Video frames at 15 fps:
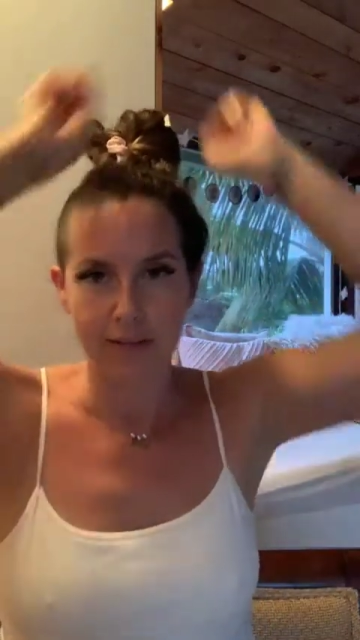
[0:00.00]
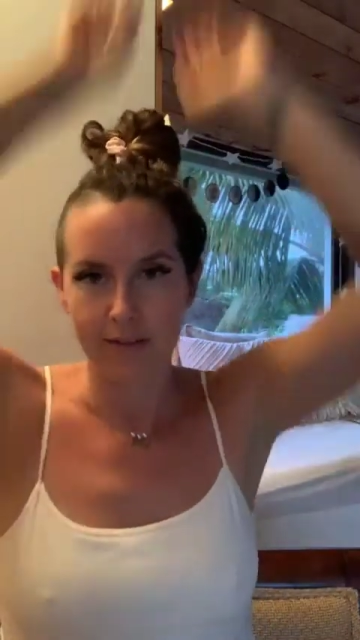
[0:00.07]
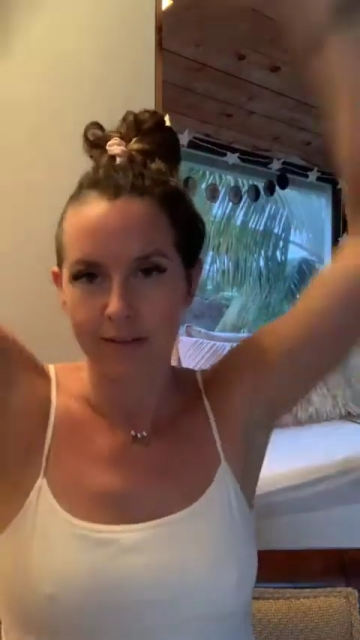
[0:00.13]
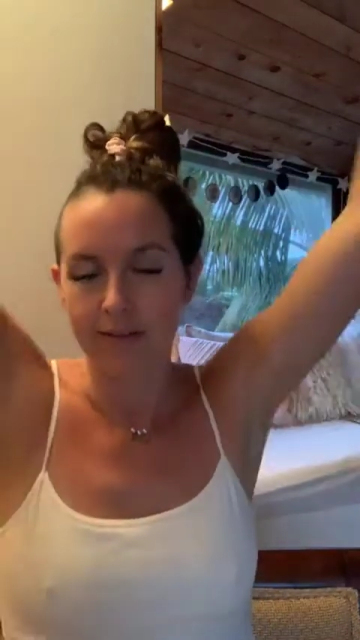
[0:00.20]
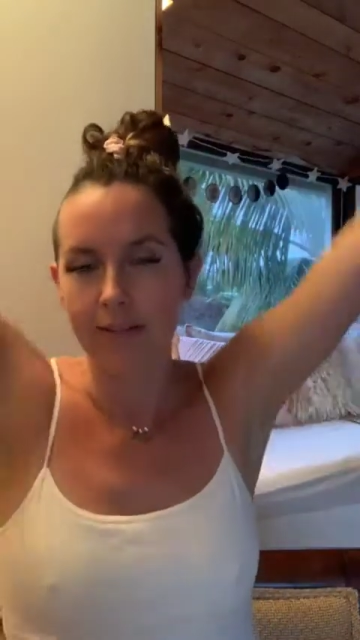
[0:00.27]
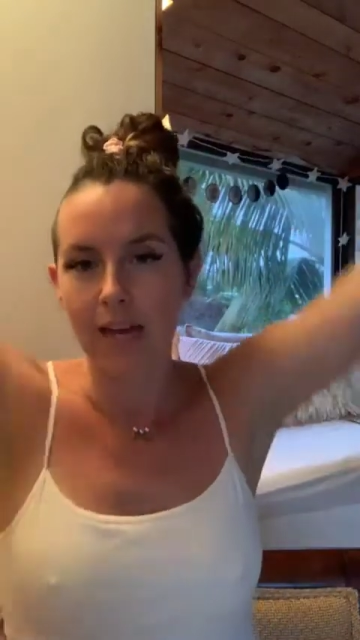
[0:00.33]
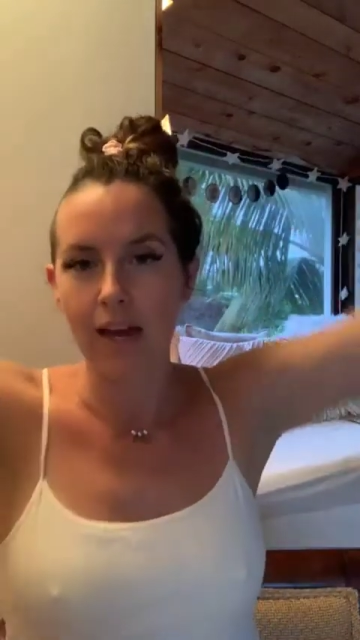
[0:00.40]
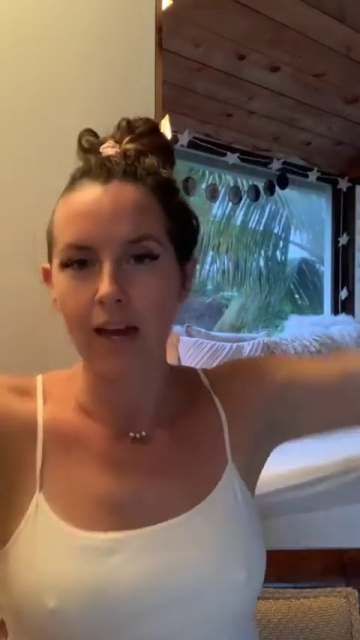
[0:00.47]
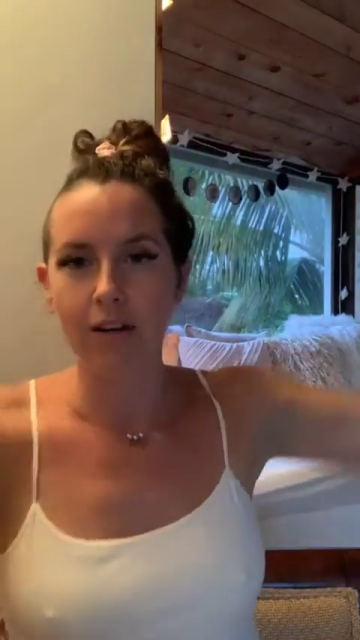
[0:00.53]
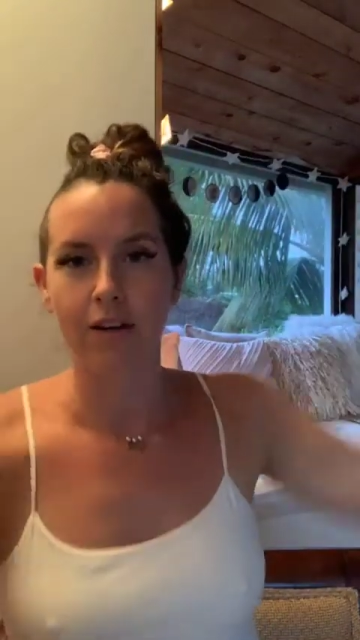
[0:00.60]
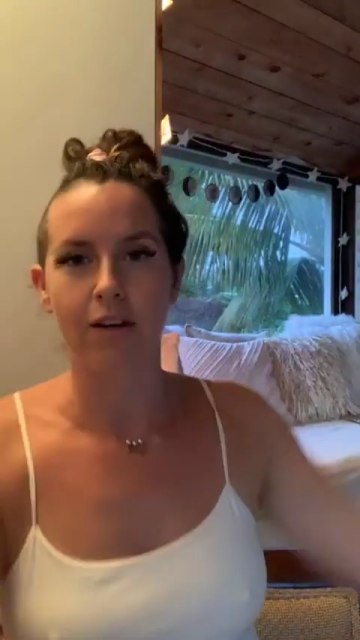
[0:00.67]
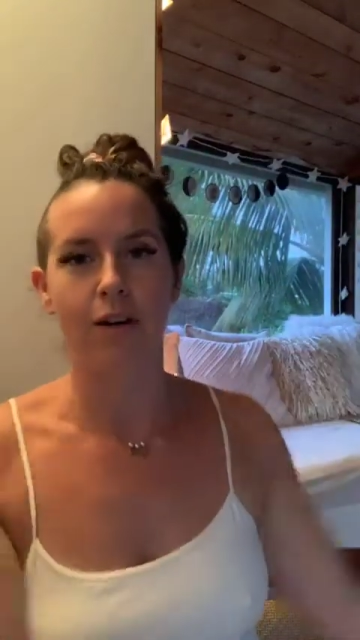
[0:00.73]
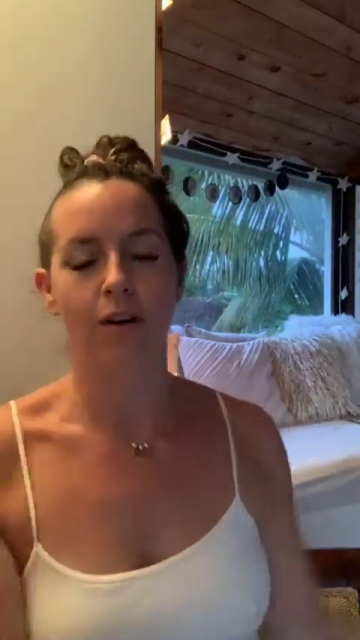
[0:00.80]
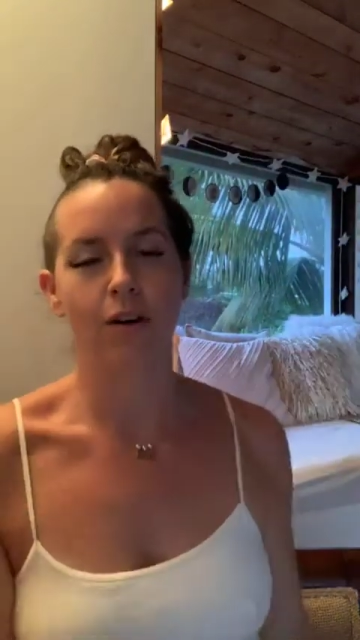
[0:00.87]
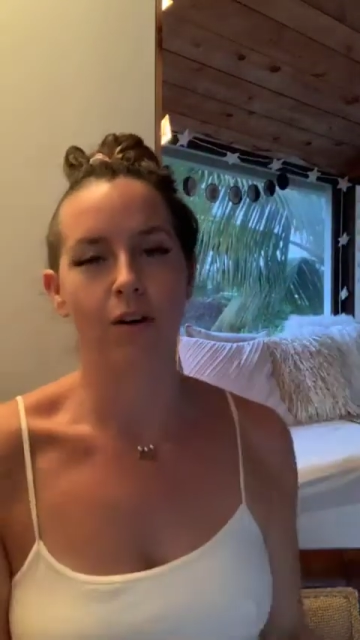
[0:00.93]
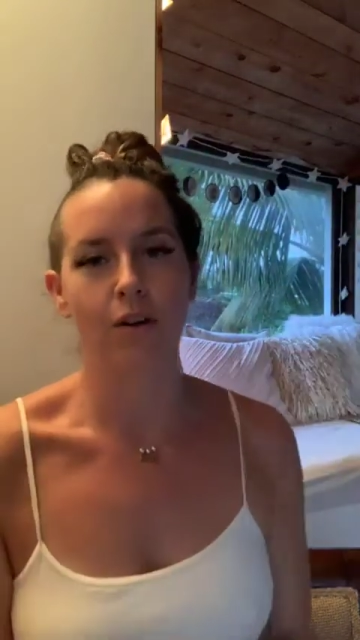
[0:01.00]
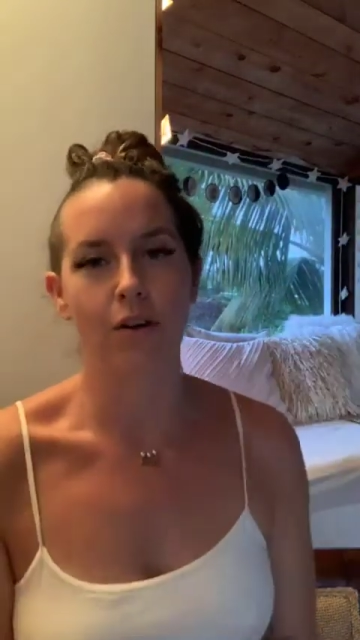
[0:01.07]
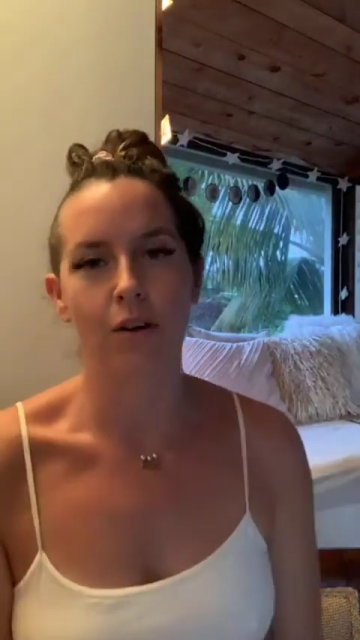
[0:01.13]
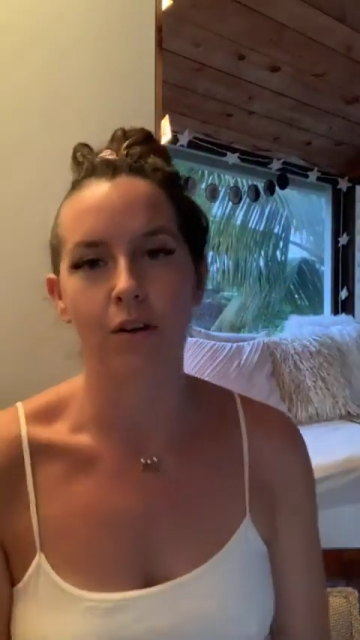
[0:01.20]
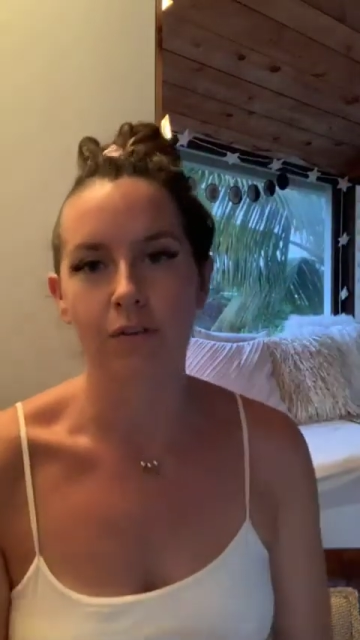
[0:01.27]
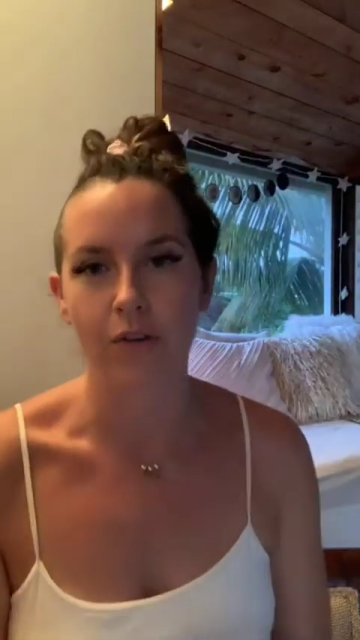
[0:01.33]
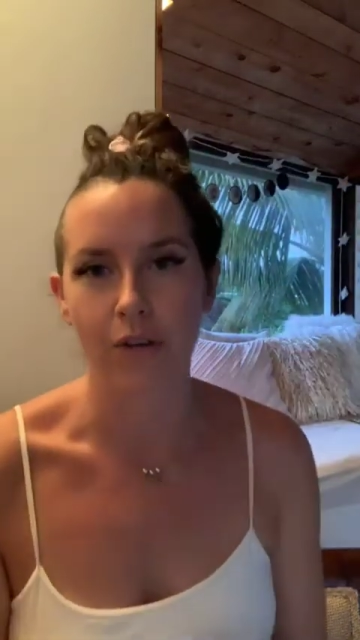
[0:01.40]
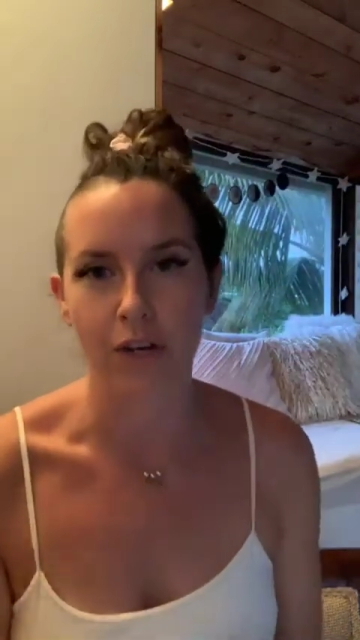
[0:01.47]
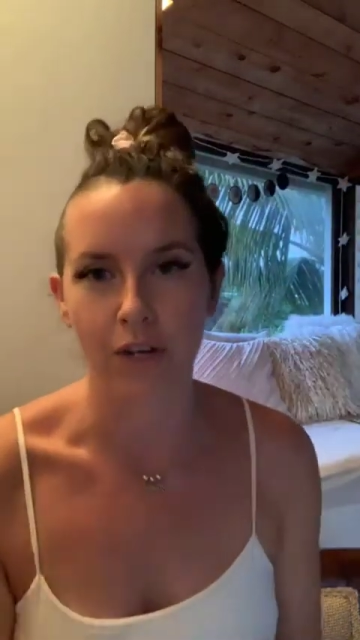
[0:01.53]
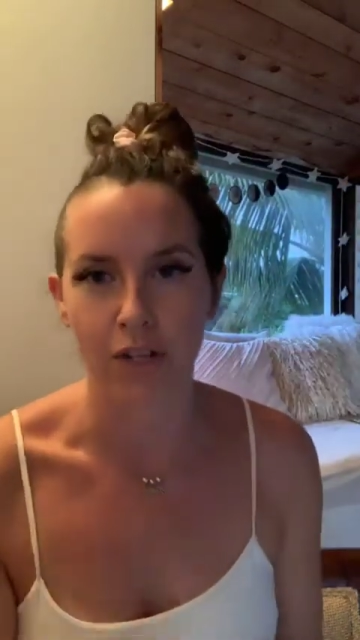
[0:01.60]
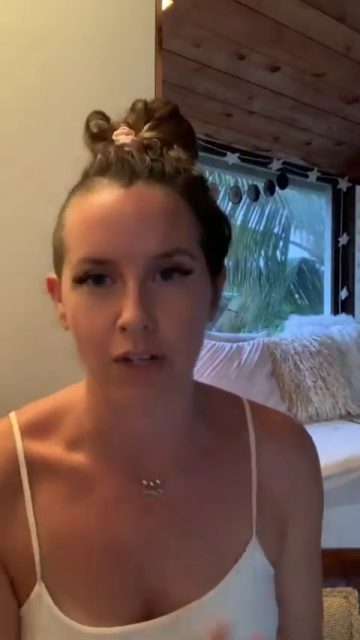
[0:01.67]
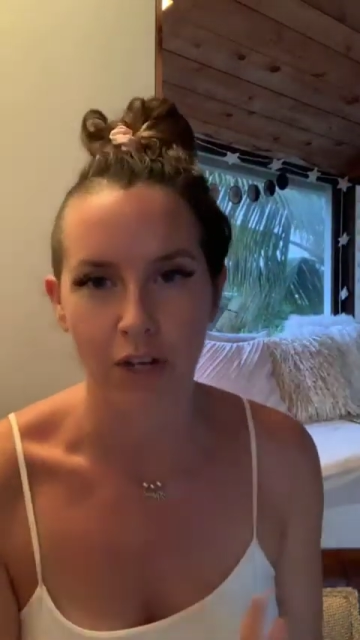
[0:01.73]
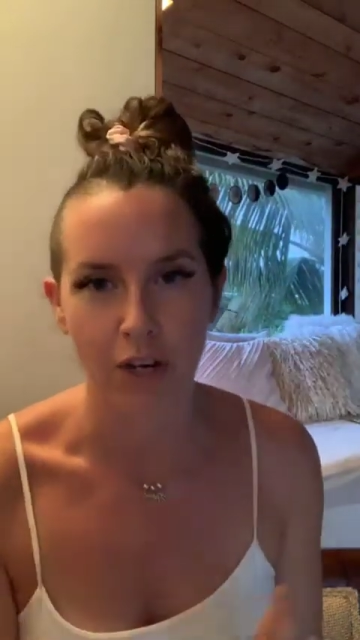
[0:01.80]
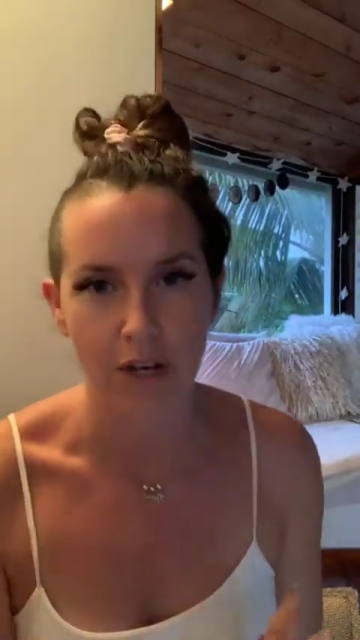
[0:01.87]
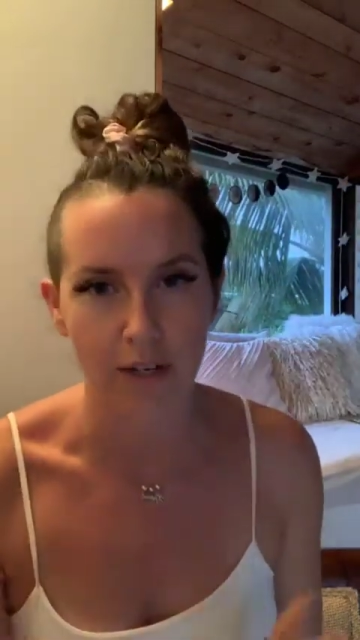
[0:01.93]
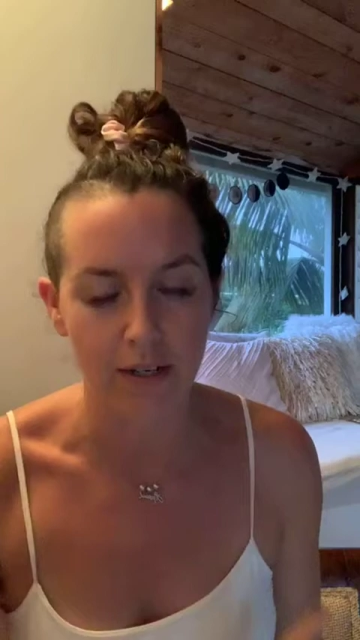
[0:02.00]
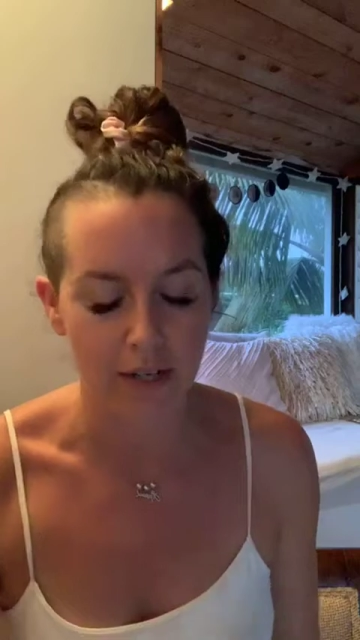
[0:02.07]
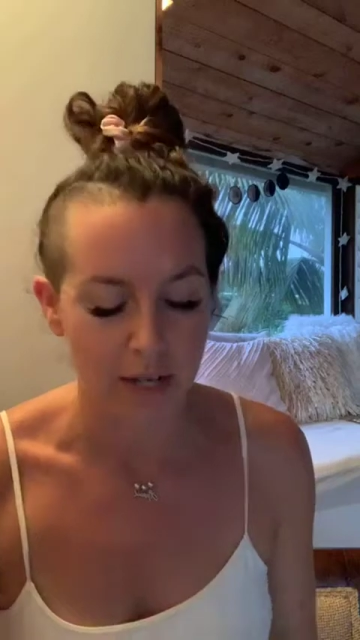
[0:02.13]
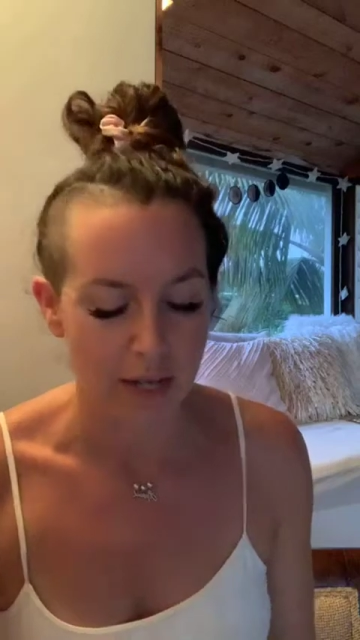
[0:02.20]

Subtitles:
scattered all over our chart.